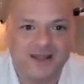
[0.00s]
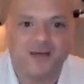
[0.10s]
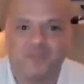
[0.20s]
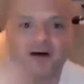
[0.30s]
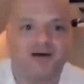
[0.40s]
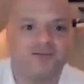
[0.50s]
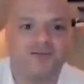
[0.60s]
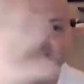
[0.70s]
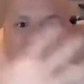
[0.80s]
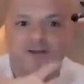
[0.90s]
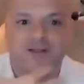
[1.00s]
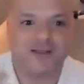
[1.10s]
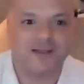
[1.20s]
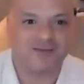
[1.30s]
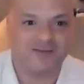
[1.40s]
above
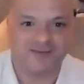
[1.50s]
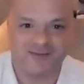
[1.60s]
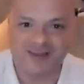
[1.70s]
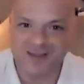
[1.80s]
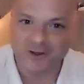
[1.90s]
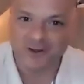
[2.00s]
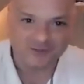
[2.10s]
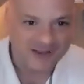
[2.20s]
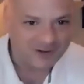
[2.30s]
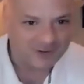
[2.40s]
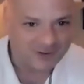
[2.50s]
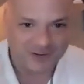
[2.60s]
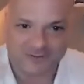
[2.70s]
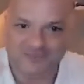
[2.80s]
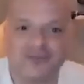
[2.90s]
everything, just seeing it all, taking it all, the
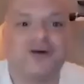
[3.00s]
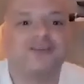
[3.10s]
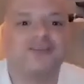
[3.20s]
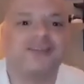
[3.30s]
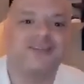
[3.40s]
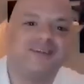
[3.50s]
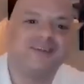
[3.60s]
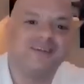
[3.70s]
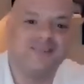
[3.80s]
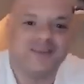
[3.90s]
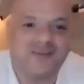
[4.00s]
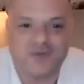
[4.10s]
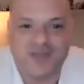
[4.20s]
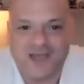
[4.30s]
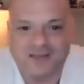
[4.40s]
gestalt. So that's
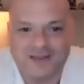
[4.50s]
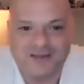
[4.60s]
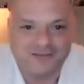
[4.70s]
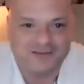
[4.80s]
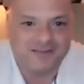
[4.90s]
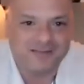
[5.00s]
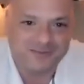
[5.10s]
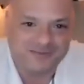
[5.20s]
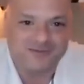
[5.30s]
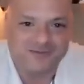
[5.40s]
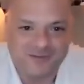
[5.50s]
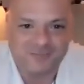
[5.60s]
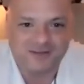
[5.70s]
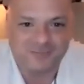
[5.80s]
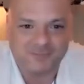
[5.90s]
why I like consider
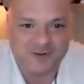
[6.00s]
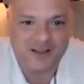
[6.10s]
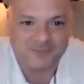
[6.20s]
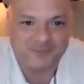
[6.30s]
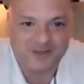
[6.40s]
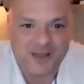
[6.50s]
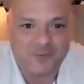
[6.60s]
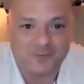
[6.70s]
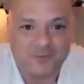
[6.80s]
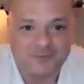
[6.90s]
my spirit animal the owl.